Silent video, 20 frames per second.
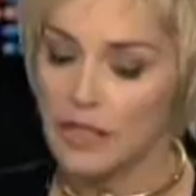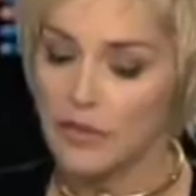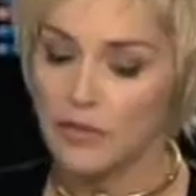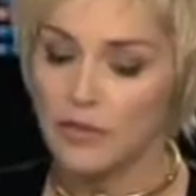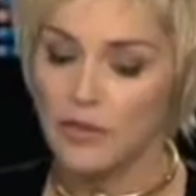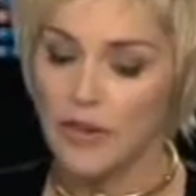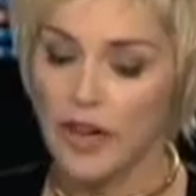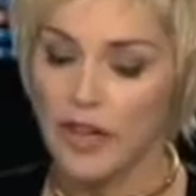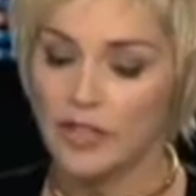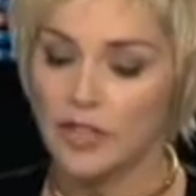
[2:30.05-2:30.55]
In
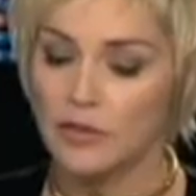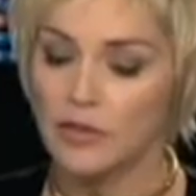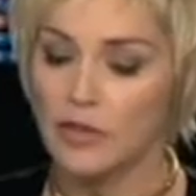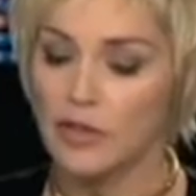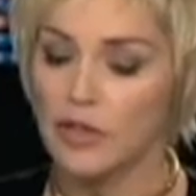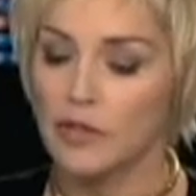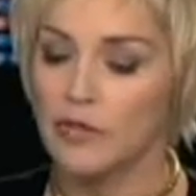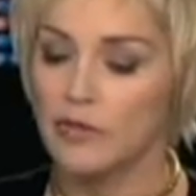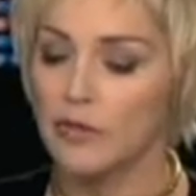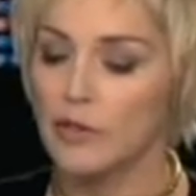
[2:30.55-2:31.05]
fact, the
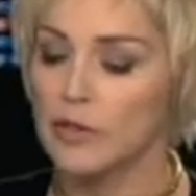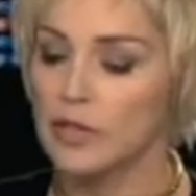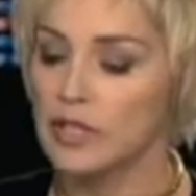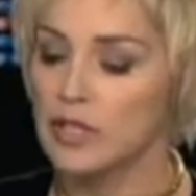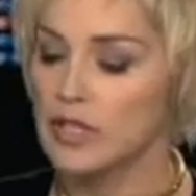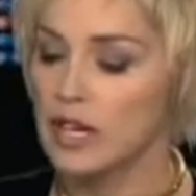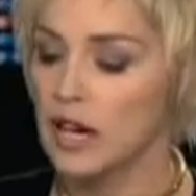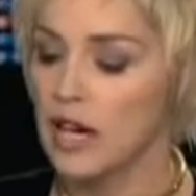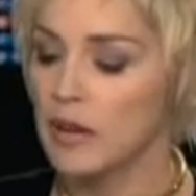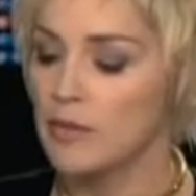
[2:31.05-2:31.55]
very
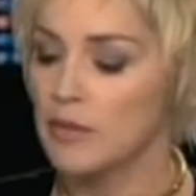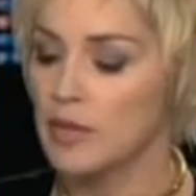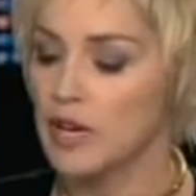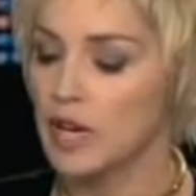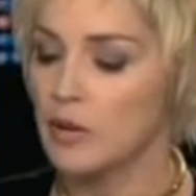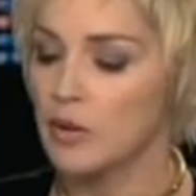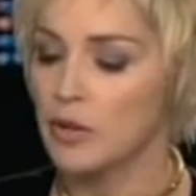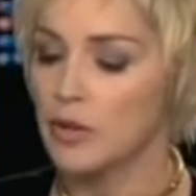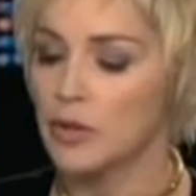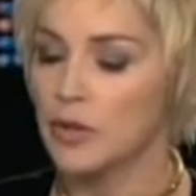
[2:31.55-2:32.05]
first time that
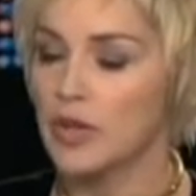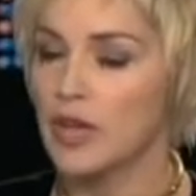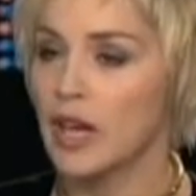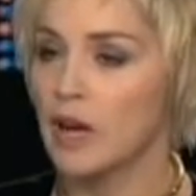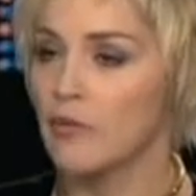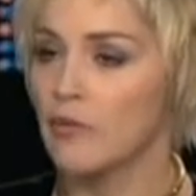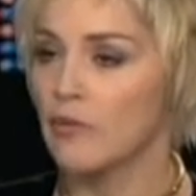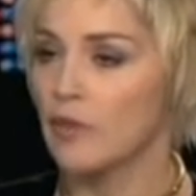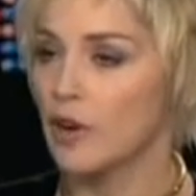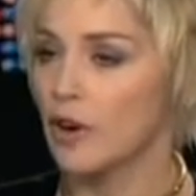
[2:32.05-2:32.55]
I worked with
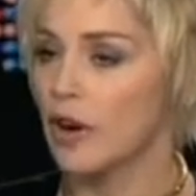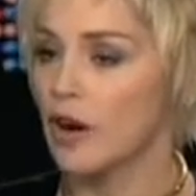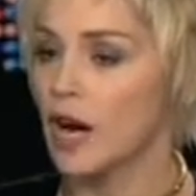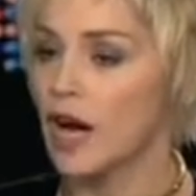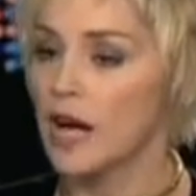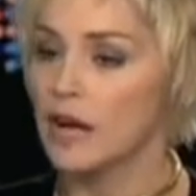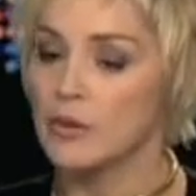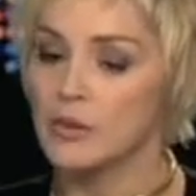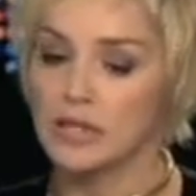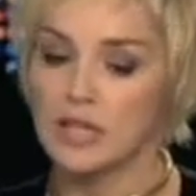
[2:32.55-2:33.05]
AMFAR,
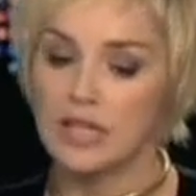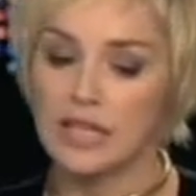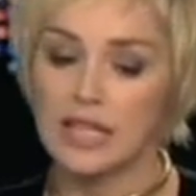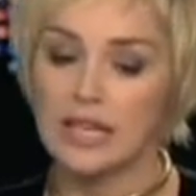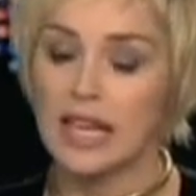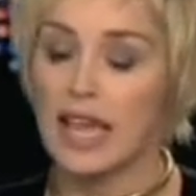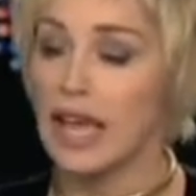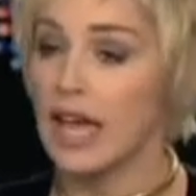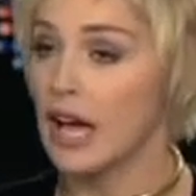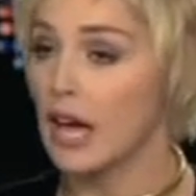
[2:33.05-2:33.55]
I was
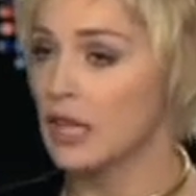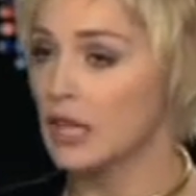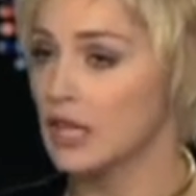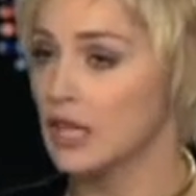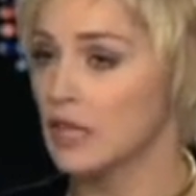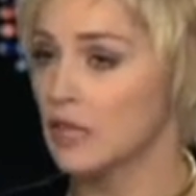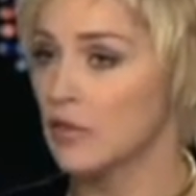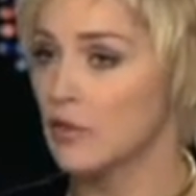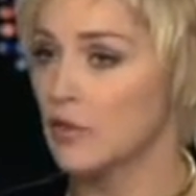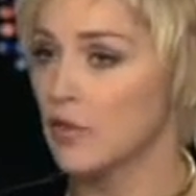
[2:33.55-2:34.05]
in Cannes
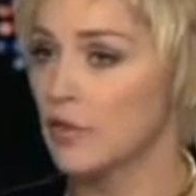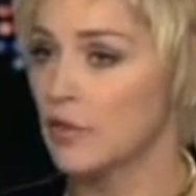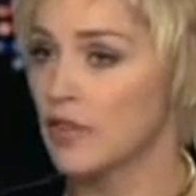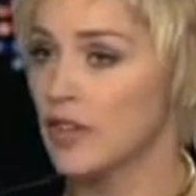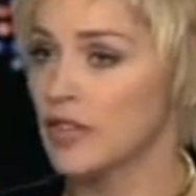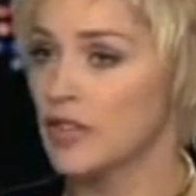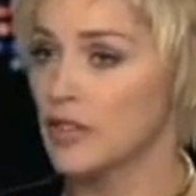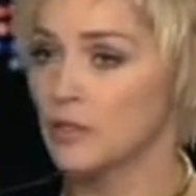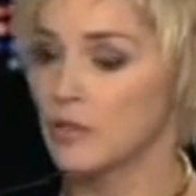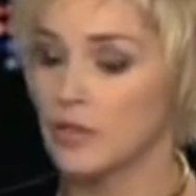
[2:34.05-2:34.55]
at the film
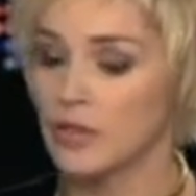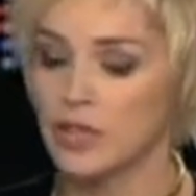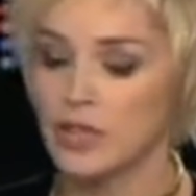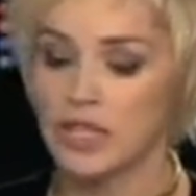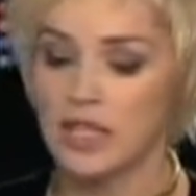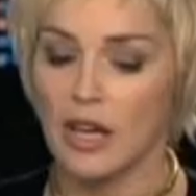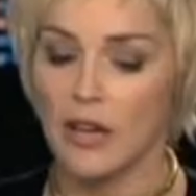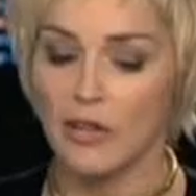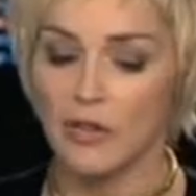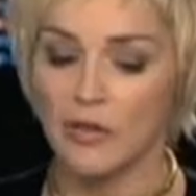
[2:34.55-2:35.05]
festival in the
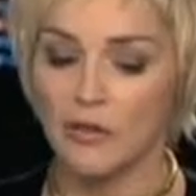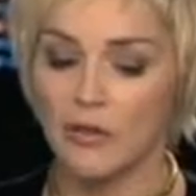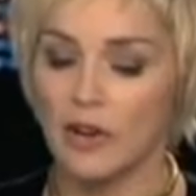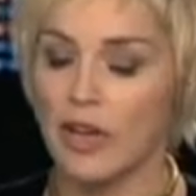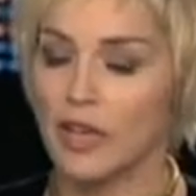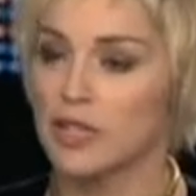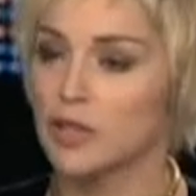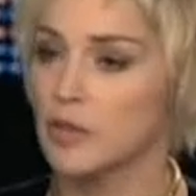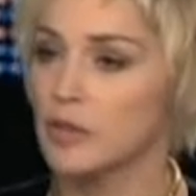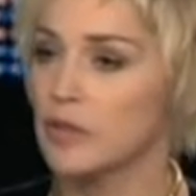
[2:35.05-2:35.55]
south of
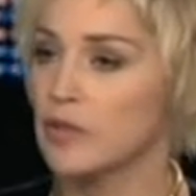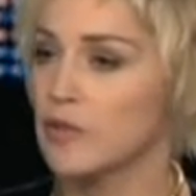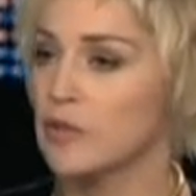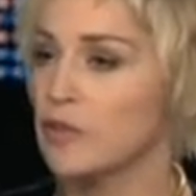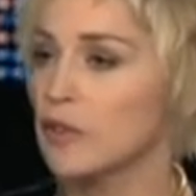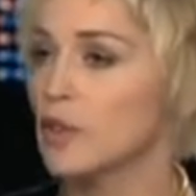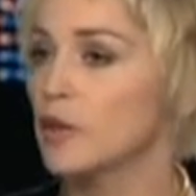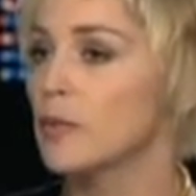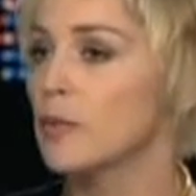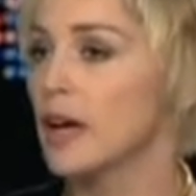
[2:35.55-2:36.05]
France with a
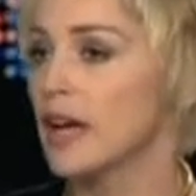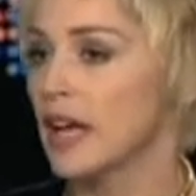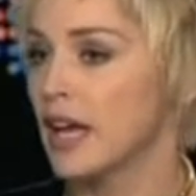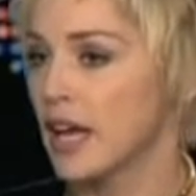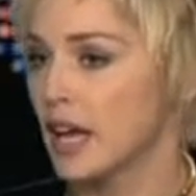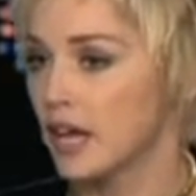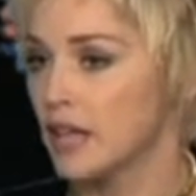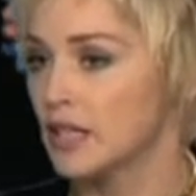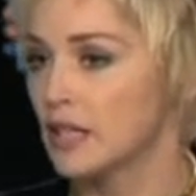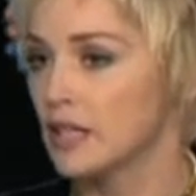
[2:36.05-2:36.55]
film I
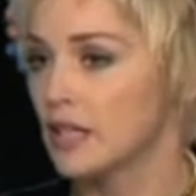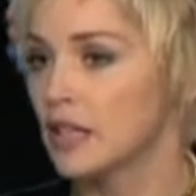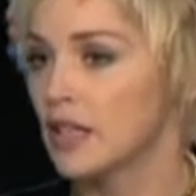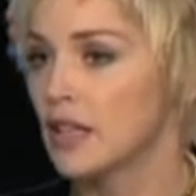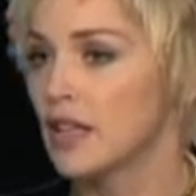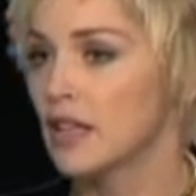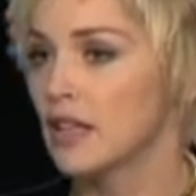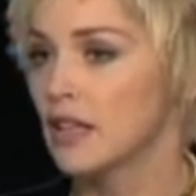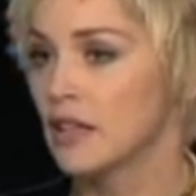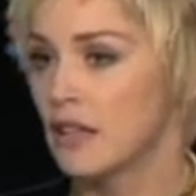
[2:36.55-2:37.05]
had
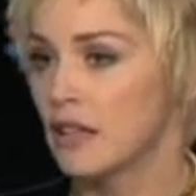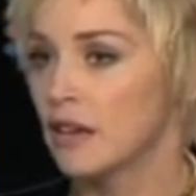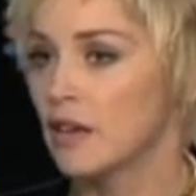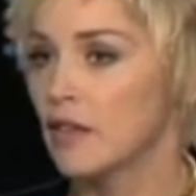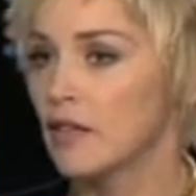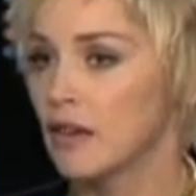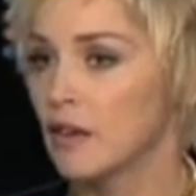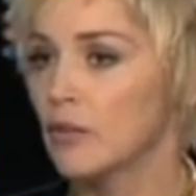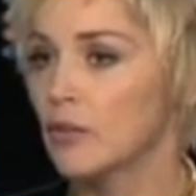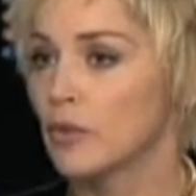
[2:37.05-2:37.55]
there
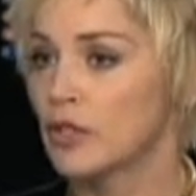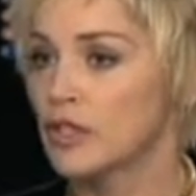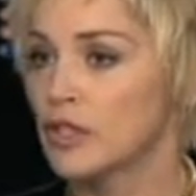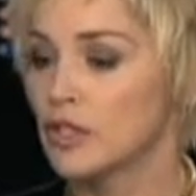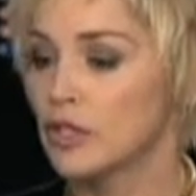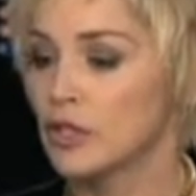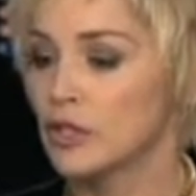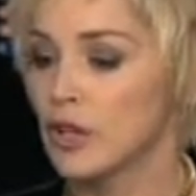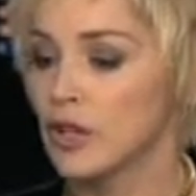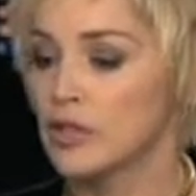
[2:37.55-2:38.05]
that was
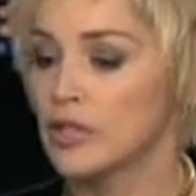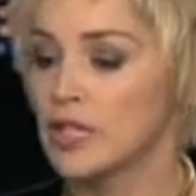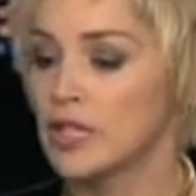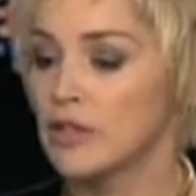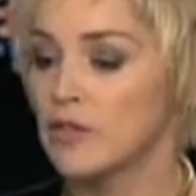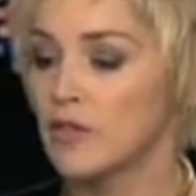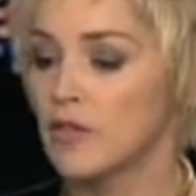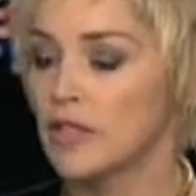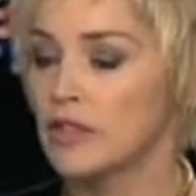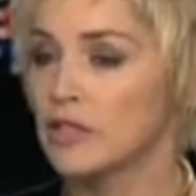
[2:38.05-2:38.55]
closing
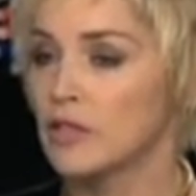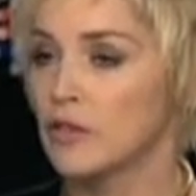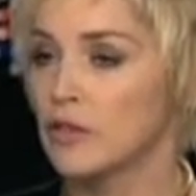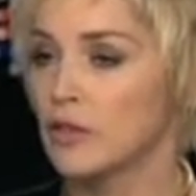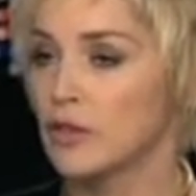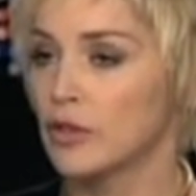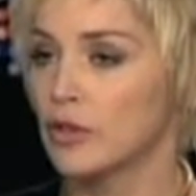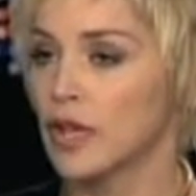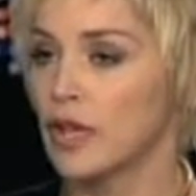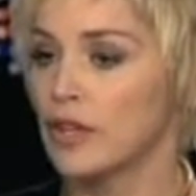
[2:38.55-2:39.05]
the
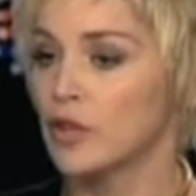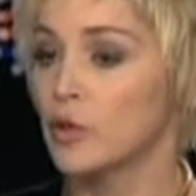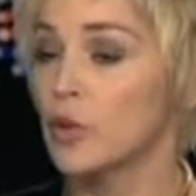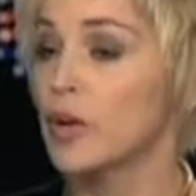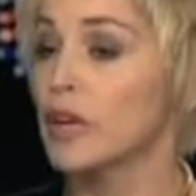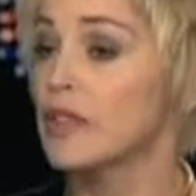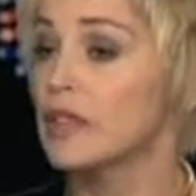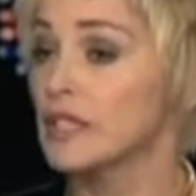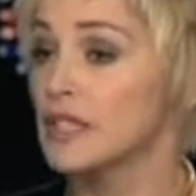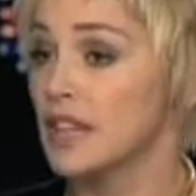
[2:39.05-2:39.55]
festival, The
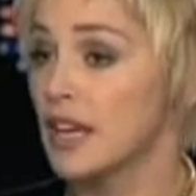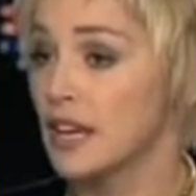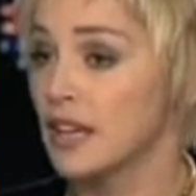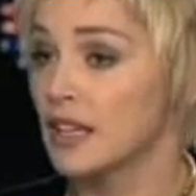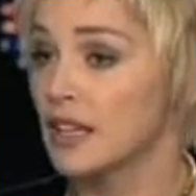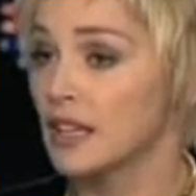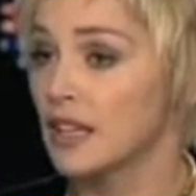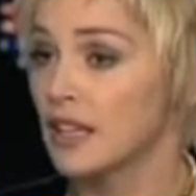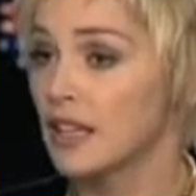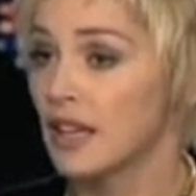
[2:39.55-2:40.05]
Quick and the Dead.